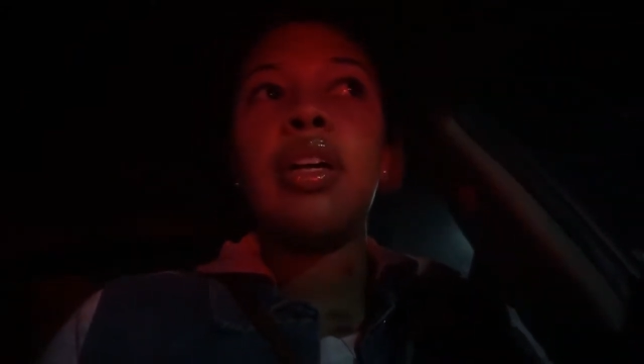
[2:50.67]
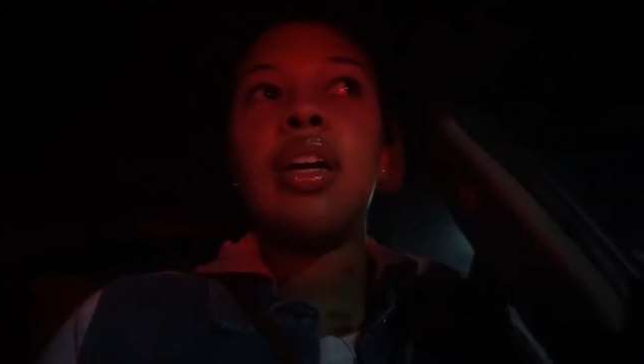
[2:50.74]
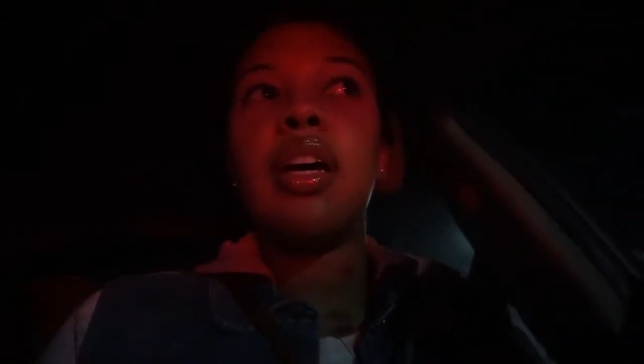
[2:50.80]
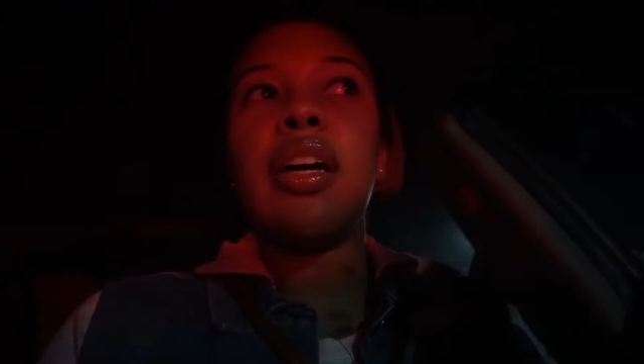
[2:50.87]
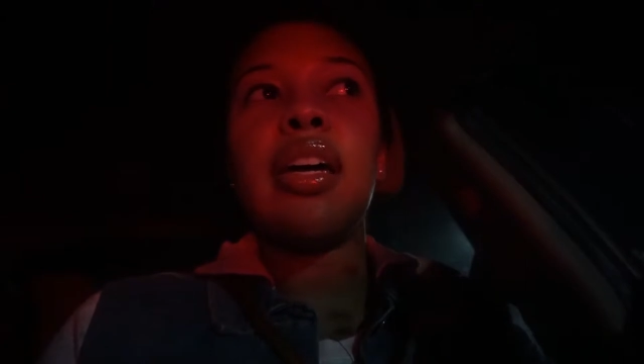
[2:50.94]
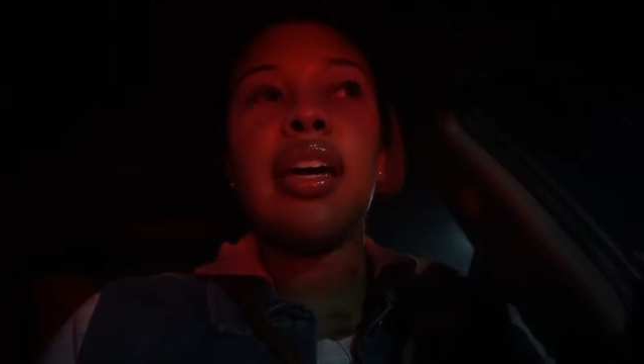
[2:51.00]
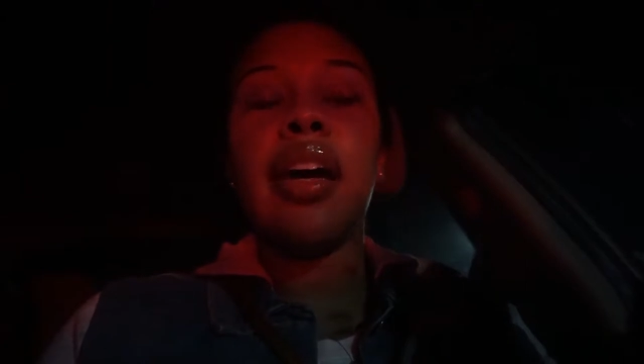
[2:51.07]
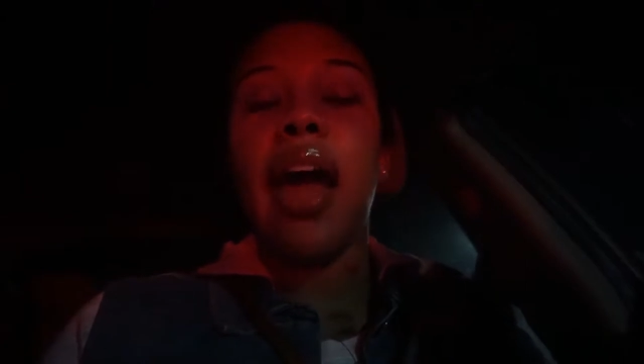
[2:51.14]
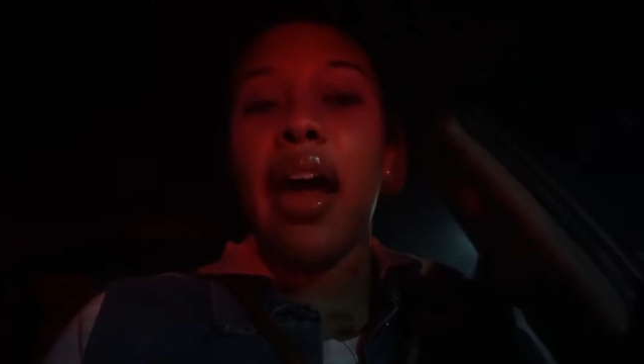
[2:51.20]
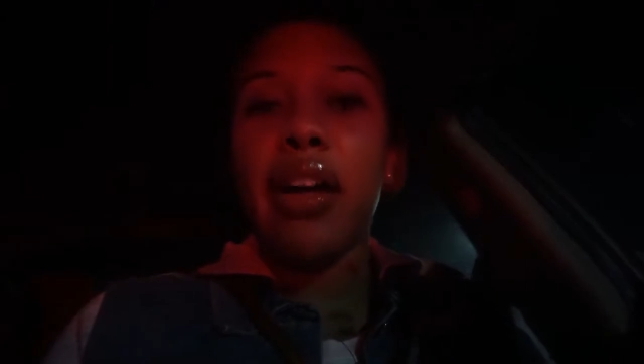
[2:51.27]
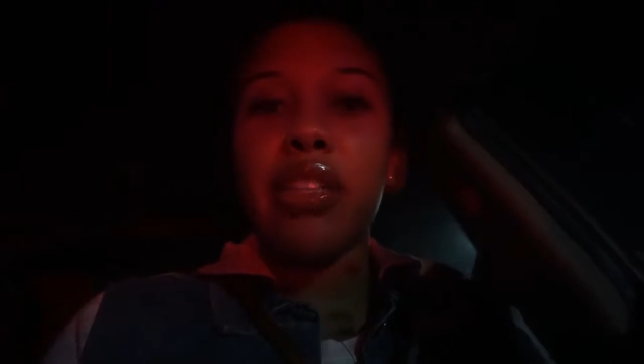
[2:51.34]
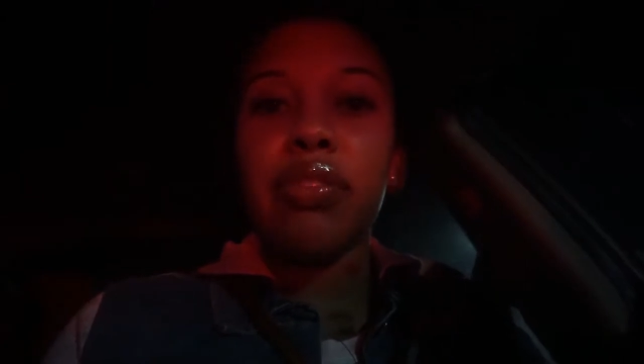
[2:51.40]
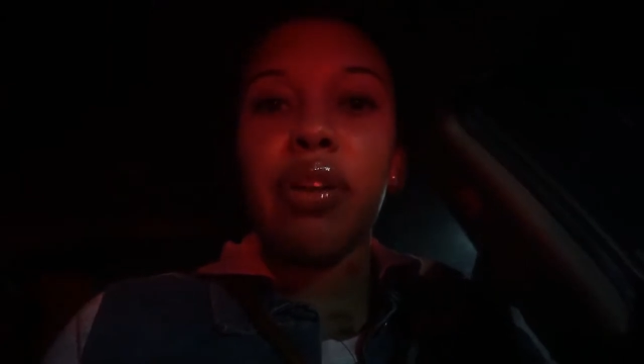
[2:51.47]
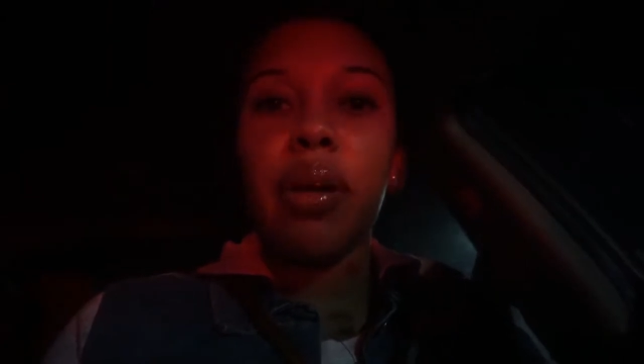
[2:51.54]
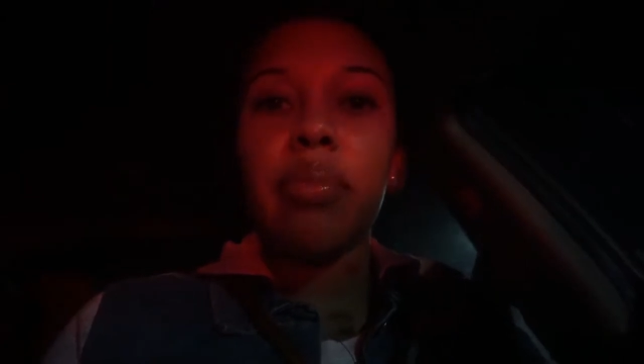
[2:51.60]
and get
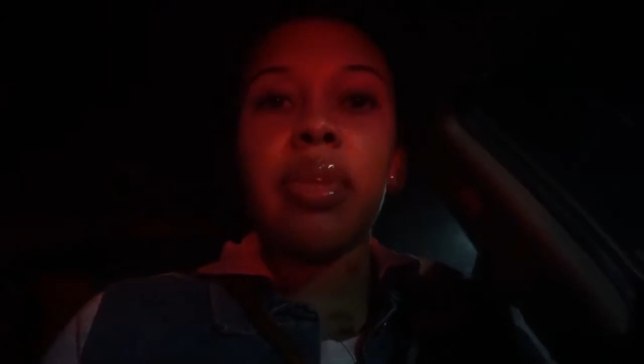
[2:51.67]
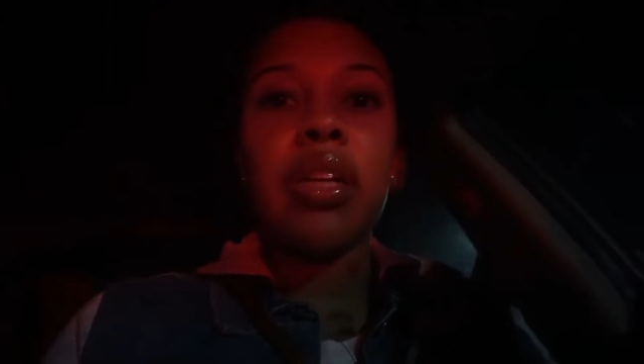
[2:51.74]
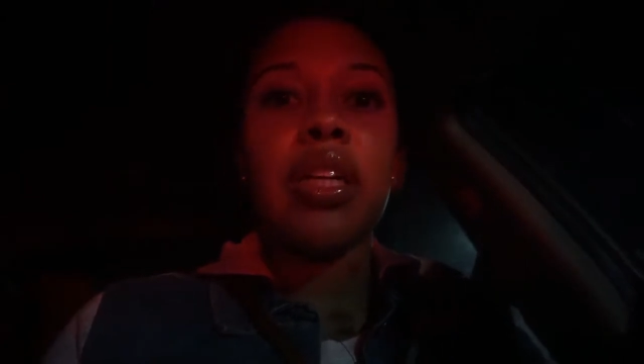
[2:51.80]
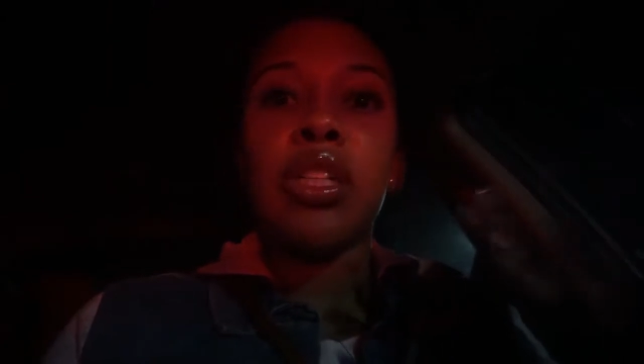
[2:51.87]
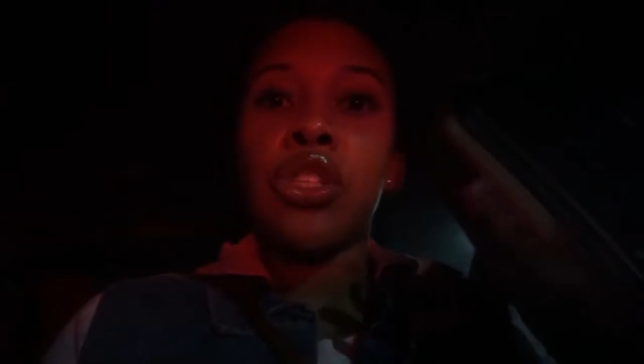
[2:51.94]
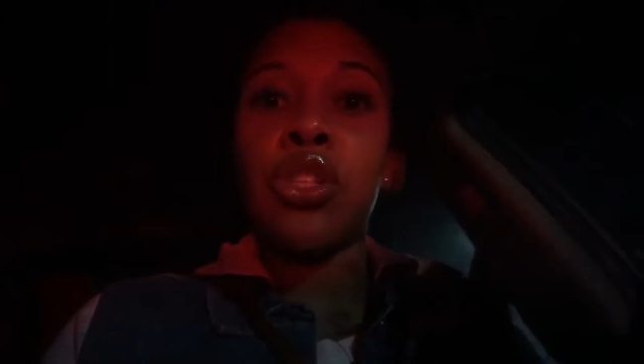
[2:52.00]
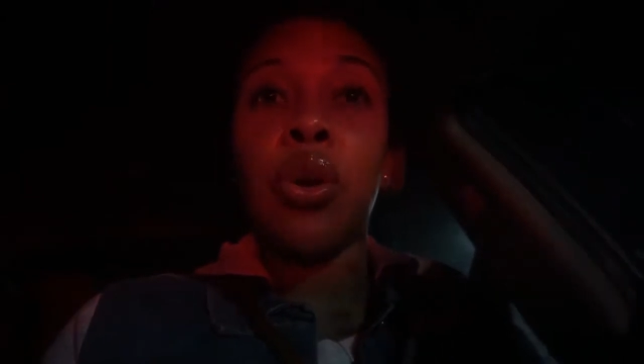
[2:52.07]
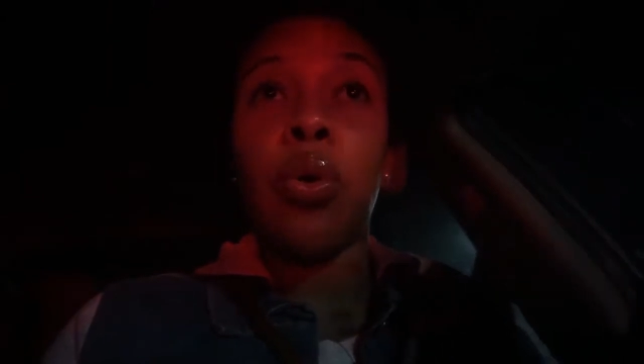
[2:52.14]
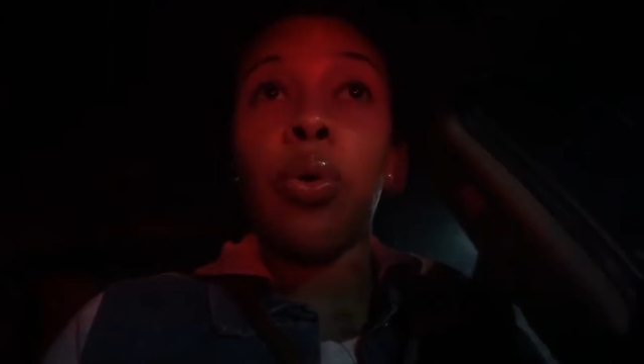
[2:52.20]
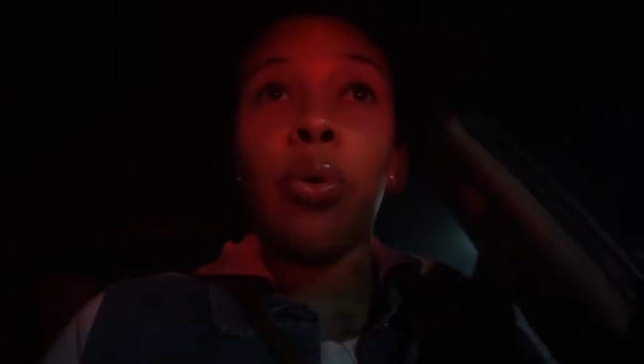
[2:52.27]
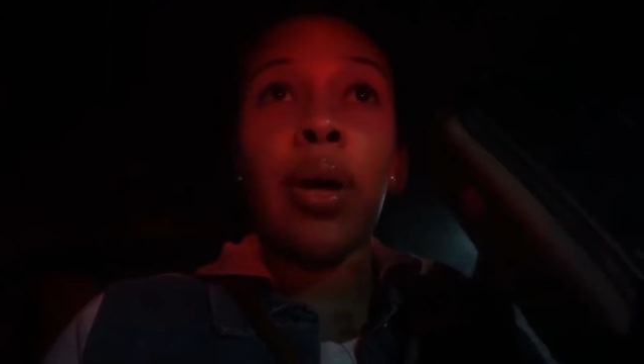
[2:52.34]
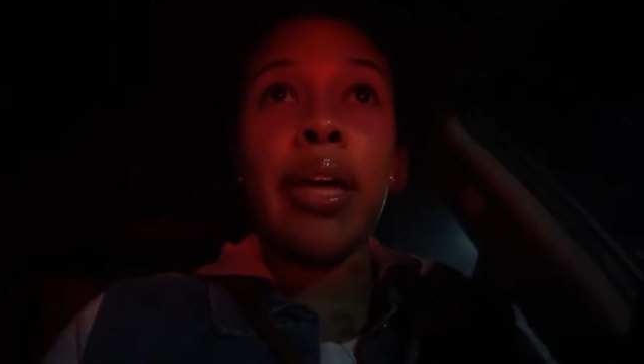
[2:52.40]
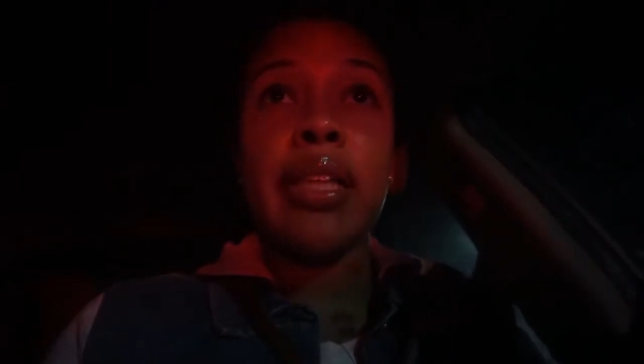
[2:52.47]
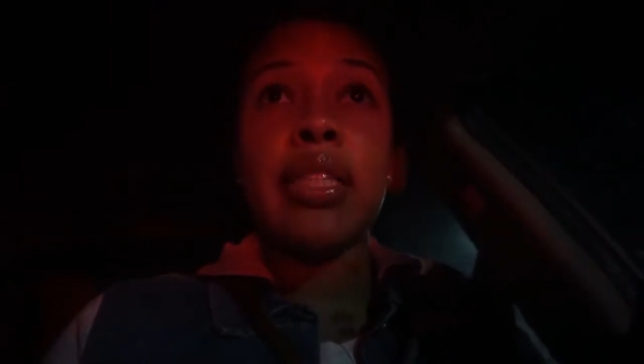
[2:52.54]
cash from. There is no A